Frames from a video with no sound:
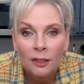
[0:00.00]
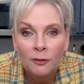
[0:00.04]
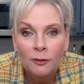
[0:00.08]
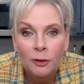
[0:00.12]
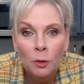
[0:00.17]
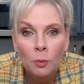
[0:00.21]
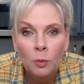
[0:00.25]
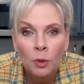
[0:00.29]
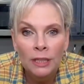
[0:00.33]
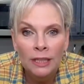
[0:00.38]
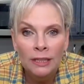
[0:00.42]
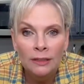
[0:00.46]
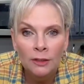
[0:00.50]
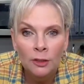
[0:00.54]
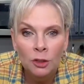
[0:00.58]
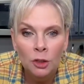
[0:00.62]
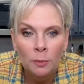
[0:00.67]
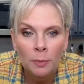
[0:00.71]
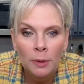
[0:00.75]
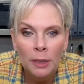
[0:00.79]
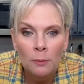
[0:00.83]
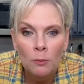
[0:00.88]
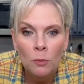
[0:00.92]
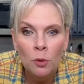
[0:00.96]
if you want a little
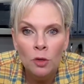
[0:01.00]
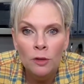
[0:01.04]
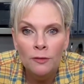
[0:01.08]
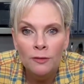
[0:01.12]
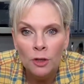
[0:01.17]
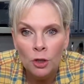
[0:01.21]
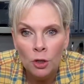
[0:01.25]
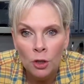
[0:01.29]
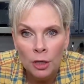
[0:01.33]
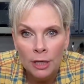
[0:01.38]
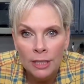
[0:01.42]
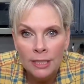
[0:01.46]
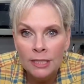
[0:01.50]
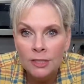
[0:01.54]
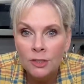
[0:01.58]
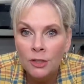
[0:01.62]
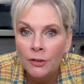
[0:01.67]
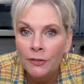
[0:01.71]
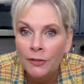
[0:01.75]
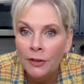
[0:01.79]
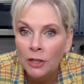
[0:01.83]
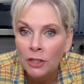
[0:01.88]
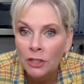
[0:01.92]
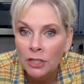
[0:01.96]
bit more of a crust
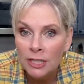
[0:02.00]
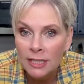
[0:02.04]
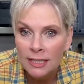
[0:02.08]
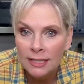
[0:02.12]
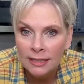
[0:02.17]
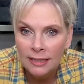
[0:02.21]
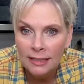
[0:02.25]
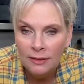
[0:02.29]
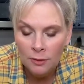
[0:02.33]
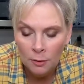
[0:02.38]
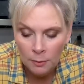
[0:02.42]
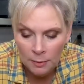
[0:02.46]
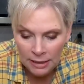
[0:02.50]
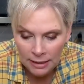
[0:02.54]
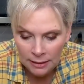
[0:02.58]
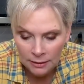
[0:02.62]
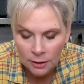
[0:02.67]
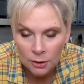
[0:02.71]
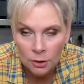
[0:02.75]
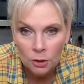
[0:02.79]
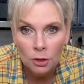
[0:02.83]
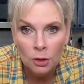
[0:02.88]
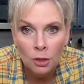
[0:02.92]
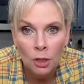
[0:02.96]
on there, just leave them in a
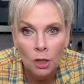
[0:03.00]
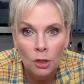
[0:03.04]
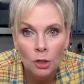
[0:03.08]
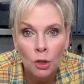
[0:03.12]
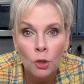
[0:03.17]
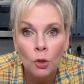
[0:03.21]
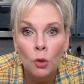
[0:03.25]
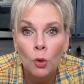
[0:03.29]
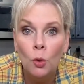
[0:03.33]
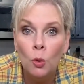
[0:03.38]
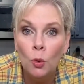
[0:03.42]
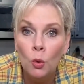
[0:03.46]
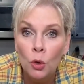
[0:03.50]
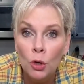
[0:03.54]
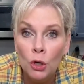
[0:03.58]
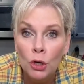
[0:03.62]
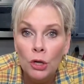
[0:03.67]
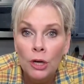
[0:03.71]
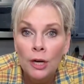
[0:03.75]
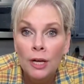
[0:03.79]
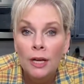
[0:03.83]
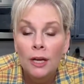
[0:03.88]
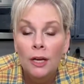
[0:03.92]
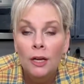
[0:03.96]
little longer,
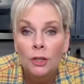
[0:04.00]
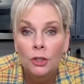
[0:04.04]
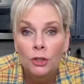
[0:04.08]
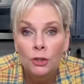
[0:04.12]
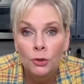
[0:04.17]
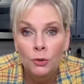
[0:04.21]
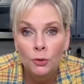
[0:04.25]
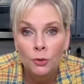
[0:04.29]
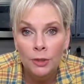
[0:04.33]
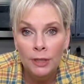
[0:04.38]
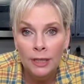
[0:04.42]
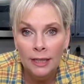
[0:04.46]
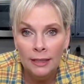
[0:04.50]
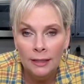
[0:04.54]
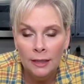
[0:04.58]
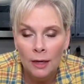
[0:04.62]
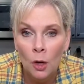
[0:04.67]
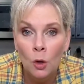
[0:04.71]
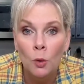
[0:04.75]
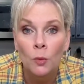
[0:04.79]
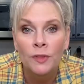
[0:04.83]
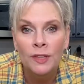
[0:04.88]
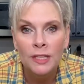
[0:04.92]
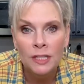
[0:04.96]
or you can,
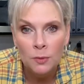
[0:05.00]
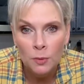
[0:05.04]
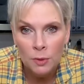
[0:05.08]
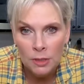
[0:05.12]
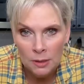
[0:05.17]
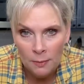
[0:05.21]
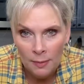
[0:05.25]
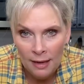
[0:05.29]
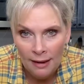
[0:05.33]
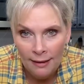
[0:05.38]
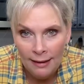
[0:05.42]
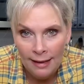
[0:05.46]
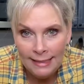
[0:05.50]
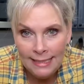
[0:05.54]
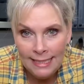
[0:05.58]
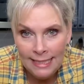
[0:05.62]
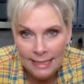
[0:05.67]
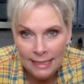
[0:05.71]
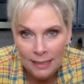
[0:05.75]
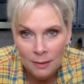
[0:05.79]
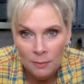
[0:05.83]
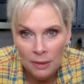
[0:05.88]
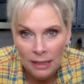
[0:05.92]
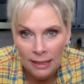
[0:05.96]
this was about
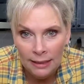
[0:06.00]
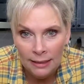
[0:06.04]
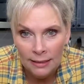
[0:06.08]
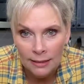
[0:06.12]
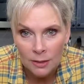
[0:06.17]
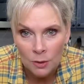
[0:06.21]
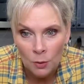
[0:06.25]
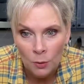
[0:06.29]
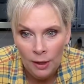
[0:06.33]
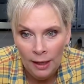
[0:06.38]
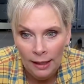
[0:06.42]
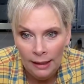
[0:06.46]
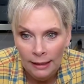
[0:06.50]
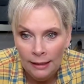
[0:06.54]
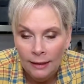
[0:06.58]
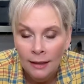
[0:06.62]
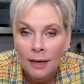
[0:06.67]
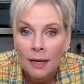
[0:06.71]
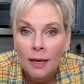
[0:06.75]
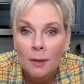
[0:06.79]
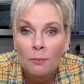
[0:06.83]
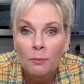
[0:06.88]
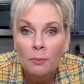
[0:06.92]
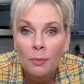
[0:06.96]
10 minutes, okay?
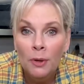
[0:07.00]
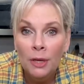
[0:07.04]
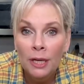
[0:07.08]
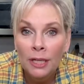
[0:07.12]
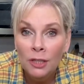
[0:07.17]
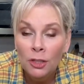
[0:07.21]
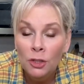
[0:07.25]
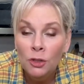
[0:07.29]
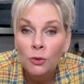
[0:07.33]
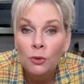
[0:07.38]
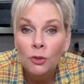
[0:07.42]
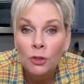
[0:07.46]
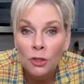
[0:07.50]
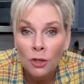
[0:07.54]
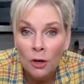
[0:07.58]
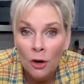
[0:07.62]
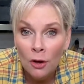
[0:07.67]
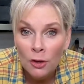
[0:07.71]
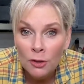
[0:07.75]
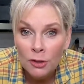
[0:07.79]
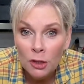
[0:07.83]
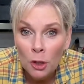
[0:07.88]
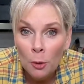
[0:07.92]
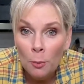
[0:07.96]
But you could
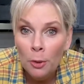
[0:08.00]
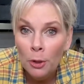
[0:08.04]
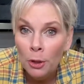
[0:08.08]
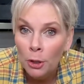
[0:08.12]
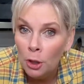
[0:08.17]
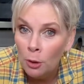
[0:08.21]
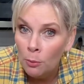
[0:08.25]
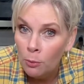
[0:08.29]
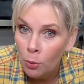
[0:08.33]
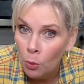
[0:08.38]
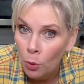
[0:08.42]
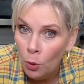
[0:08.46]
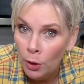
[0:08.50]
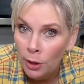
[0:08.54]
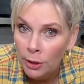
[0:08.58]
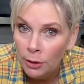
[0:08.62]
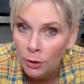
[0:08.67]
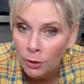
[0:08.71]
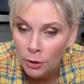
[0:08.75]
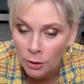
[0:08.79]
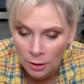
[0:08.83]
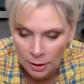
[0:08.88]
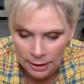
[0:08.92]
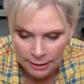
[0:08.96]
also put your
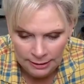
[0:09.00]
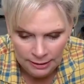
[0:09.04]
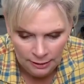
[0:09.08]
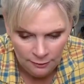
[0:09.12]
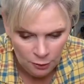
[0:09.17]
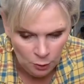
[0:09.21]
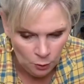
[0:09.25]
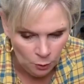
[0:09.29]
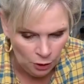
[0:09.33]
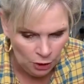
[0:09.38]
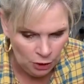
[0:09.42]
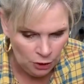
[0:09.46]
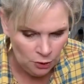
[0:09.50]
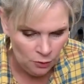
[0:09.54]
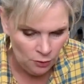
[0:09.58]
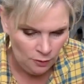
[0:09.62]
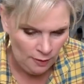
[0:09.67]
broiler on if you want to do